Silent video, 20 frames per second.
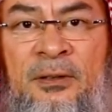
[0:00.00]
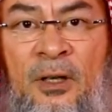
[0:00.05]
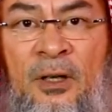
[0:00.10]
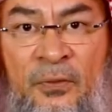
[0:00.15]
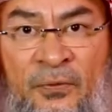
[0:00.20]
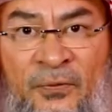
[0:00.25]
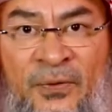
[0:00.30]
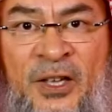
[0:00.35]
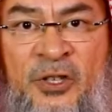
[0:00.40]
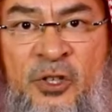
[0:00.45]

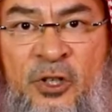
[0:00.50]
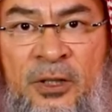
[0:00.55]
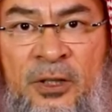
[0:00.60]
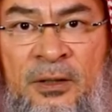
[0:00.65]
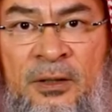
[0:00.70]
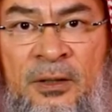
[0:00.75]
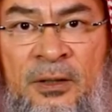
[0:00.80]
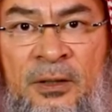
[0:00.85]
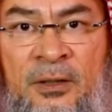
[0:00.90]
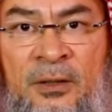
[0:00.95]
of
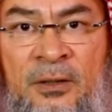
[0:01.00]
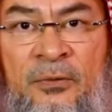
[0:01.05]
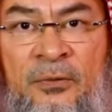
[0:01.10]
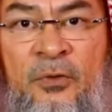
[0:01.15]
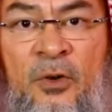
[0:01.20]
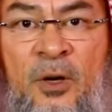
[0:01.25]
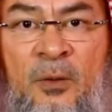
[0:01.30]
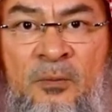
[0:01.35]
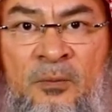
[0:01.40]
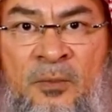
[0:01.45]
fajr
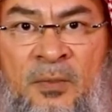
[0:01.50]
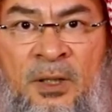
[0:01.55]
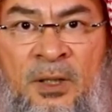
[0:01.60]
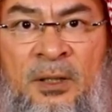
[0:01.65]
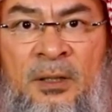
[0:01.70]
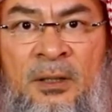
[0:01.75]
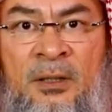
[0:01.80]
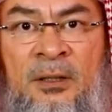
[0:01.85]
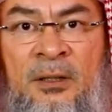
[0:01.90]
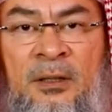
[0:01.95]
from
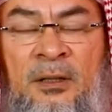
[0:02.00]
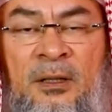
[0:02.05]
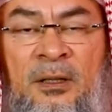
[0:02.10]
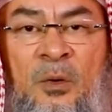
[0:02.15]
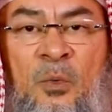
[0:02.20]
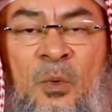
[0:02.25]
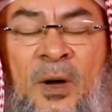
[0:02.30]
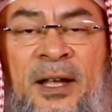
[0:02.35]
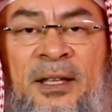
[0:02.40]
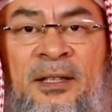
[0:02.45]

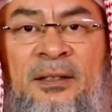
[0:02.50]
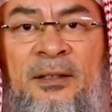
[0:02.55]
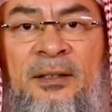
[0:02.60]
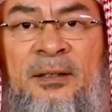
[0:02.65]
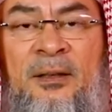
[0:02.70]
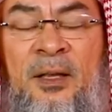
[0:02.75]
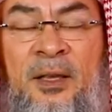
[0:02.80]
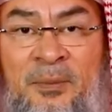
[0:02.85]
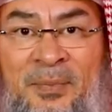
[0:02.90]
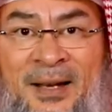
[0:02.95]

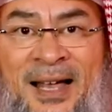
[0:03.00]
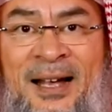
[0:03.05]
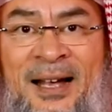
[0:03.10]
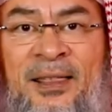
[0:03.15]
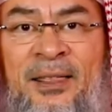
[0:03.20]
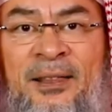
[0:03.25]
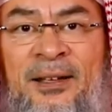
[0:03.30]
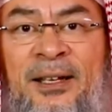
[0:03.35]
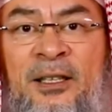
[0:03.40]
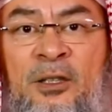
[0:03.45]
the
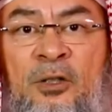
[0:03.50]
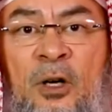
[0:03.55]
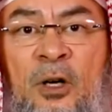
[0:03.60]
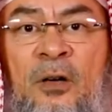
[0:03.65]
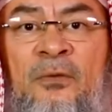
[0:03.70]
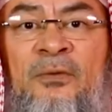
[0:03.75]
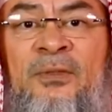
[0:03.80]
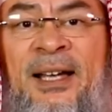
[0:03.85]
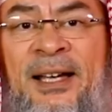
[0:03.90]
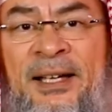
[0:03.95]
black thread
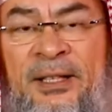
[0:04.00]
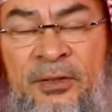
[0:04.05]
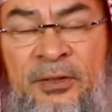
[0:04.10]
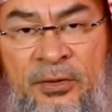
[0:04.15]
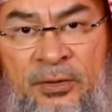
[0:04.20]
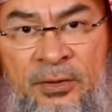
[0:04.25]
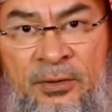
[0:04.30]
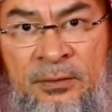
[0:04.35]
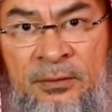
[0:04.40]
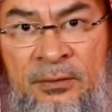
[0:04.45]
of
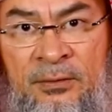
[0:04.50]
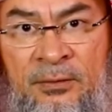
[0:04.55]
night.